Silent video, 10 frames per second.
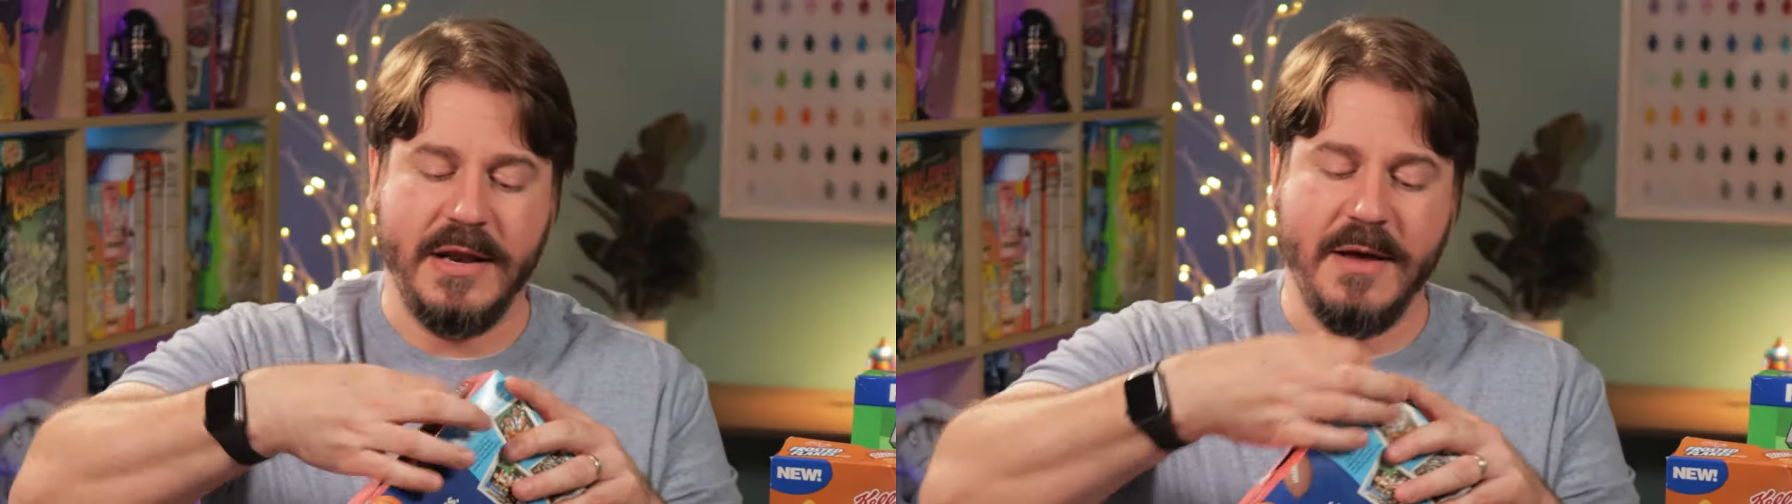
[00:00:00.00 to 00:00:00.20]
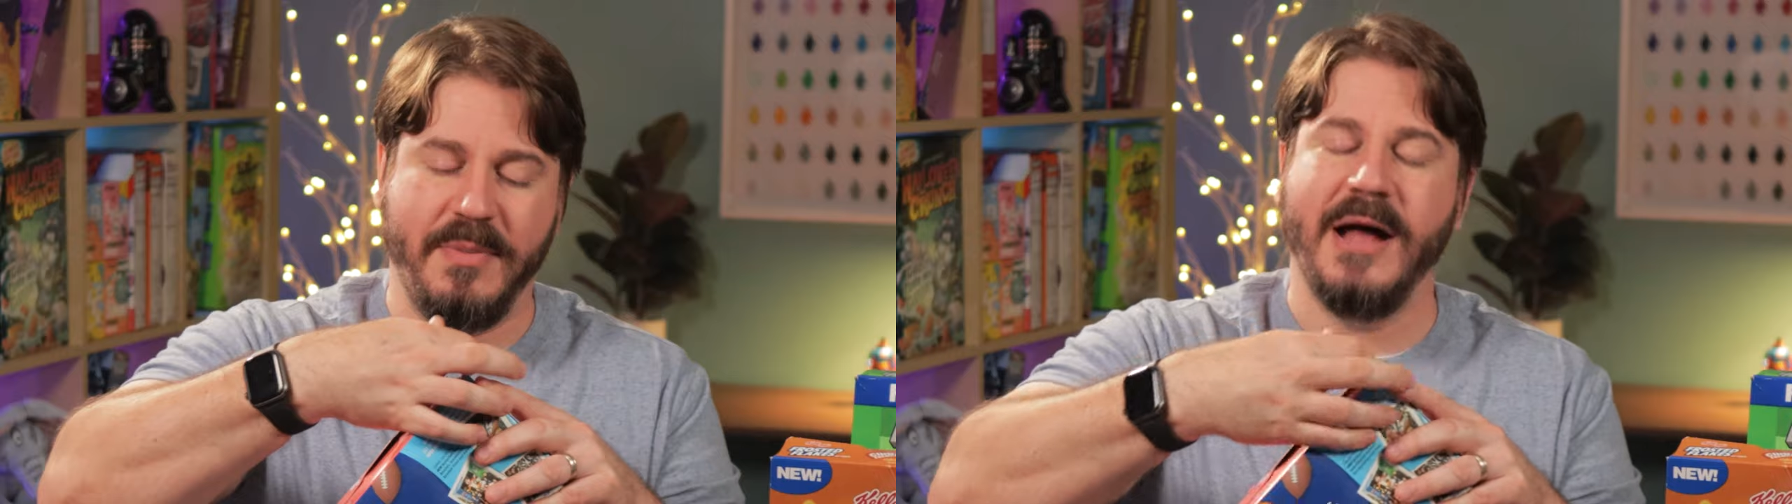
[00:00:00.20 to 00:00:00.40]
a
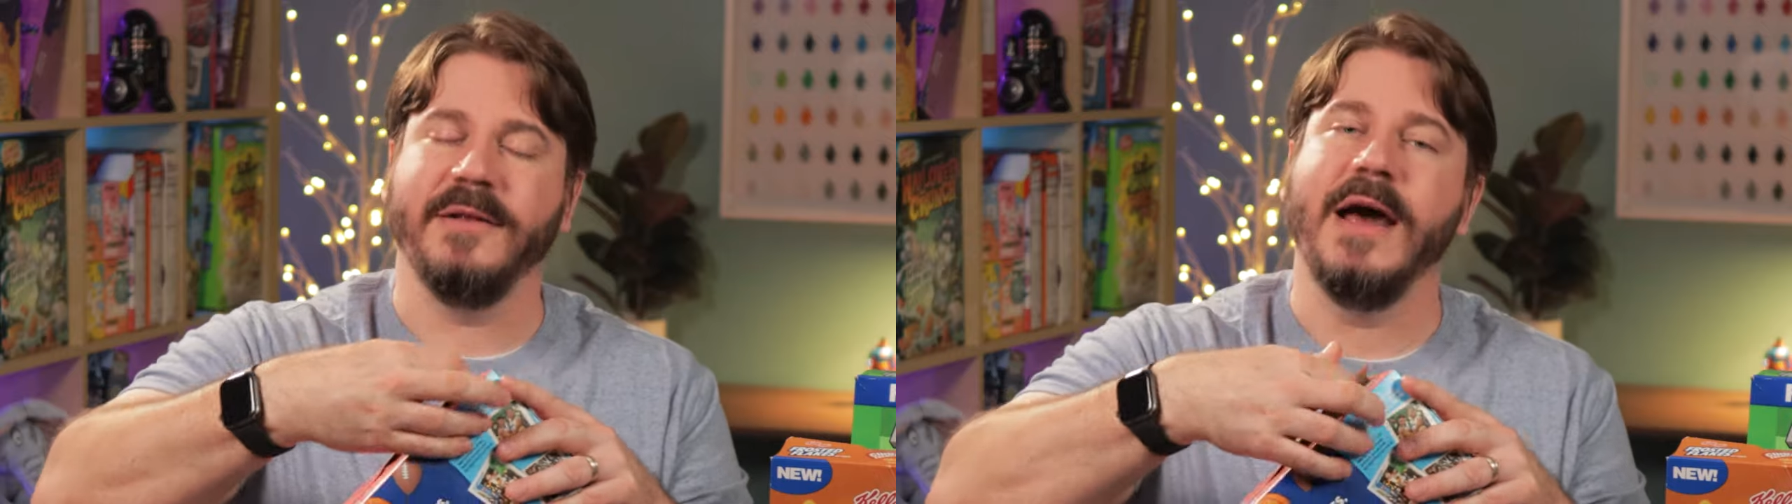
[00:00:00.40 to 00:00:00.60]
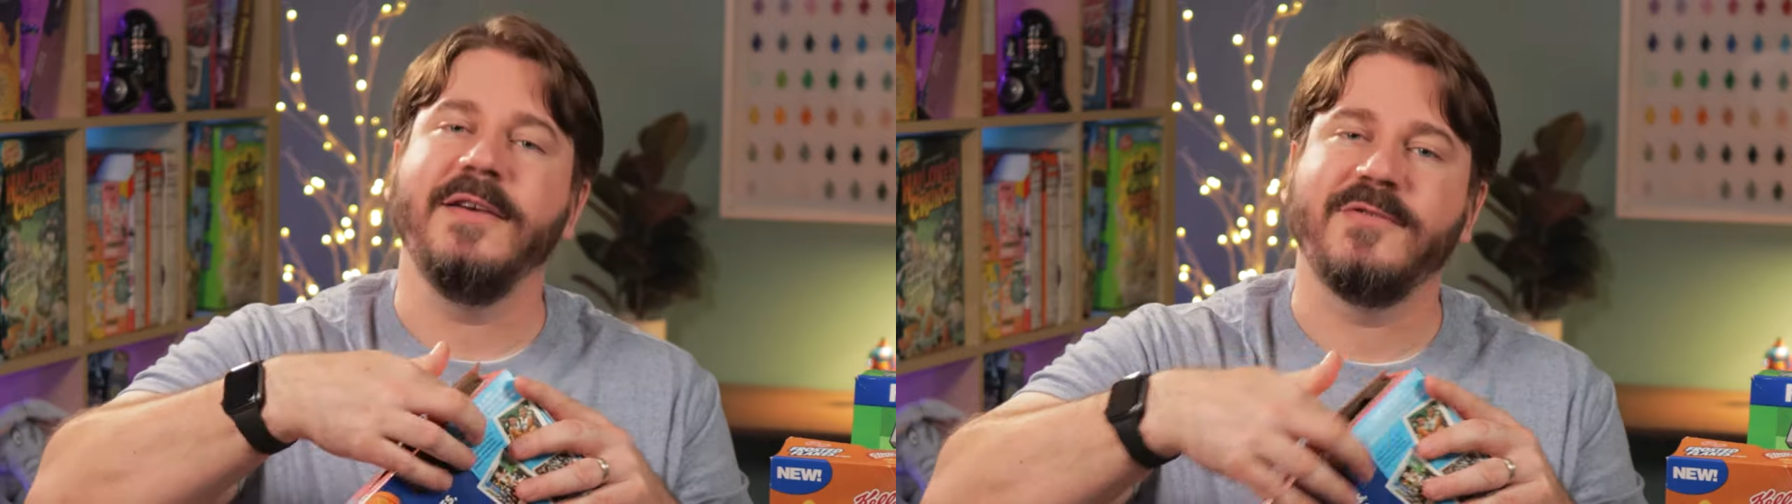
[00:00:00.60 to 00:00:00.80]

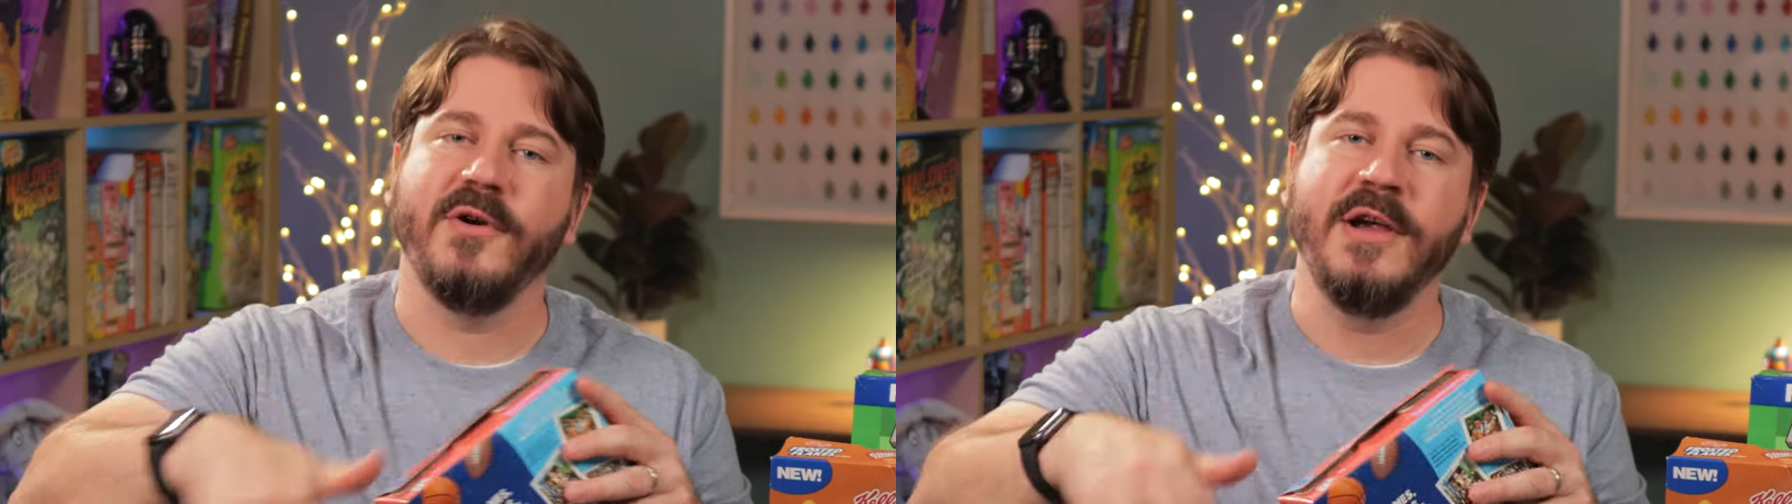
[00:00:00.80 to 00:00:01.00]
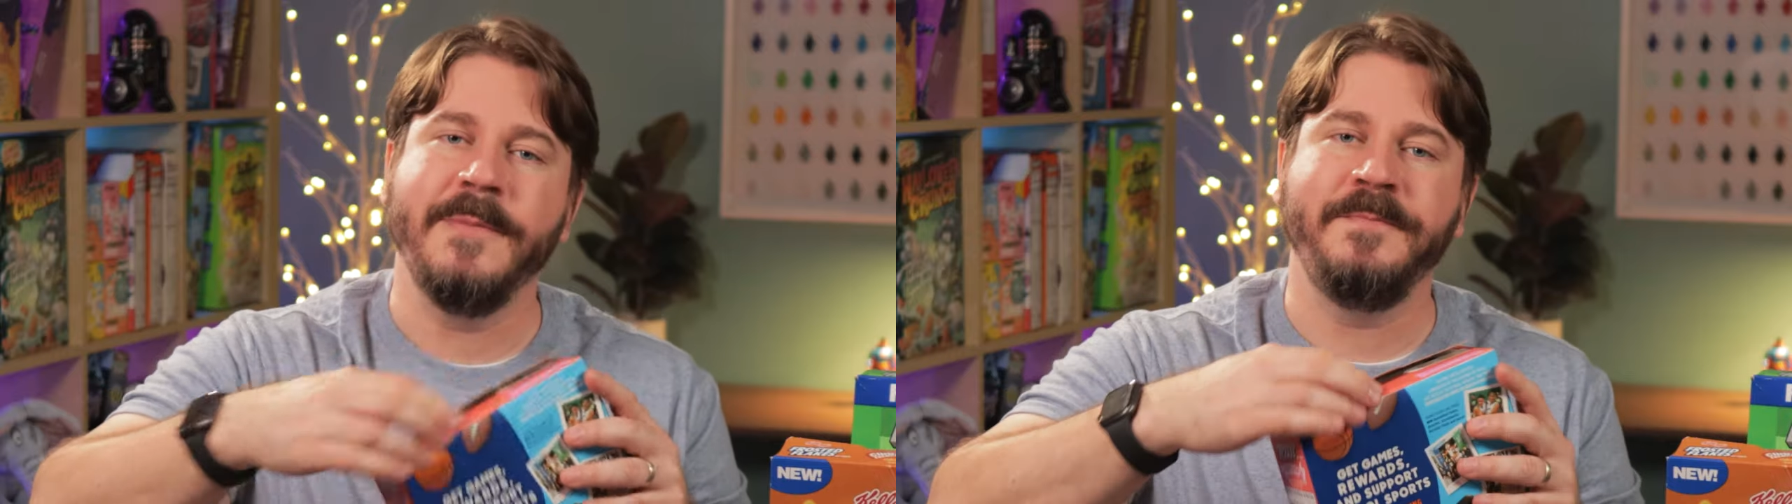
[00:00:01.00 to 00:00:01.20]
Neapolitan ice
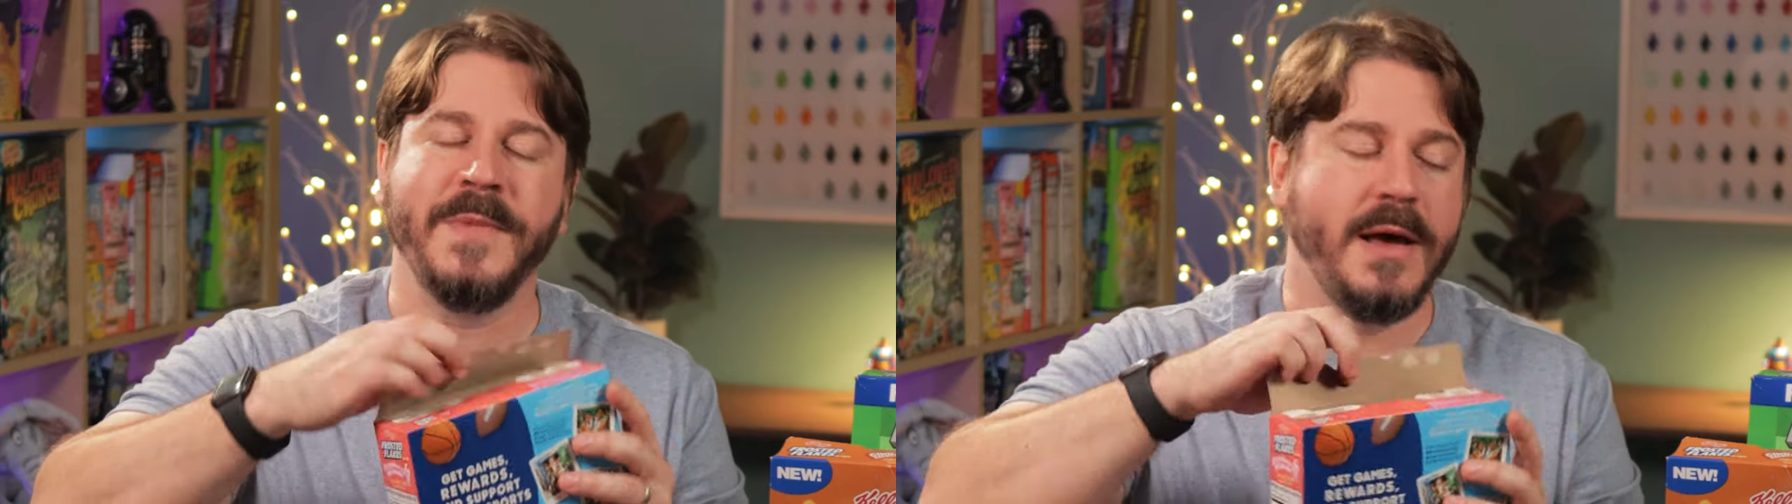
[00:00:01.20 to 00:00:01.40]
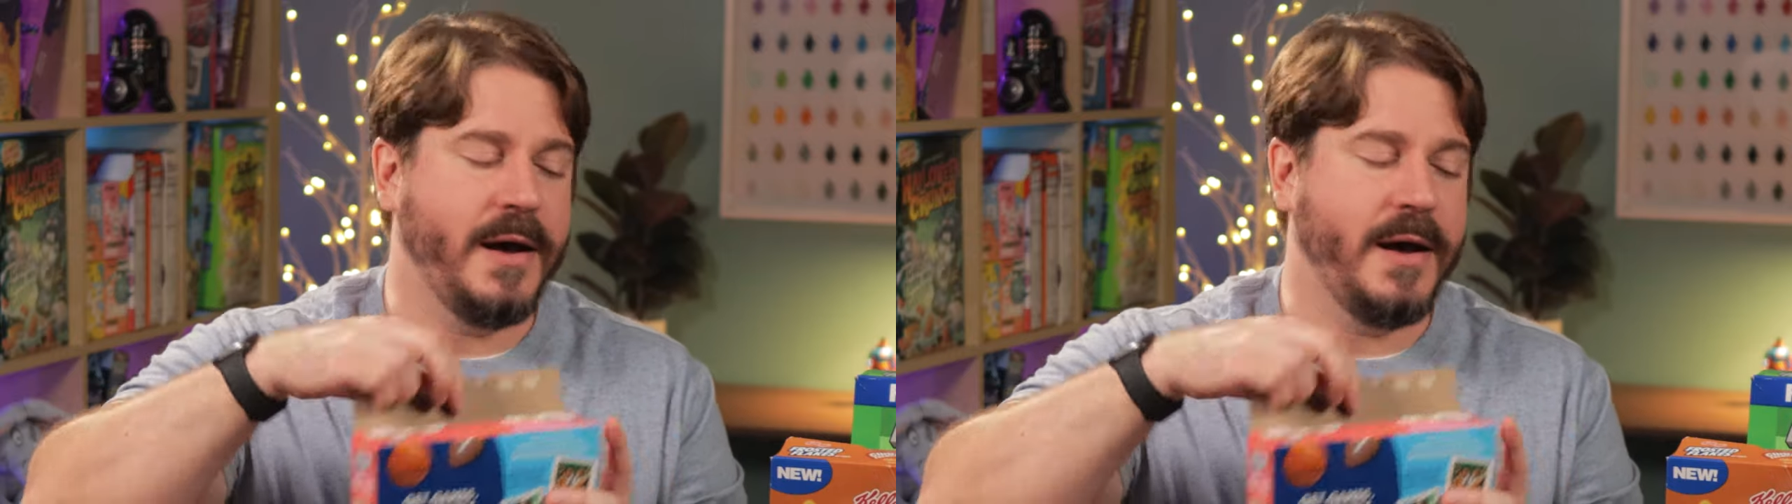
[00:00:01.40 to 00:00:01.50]
cream.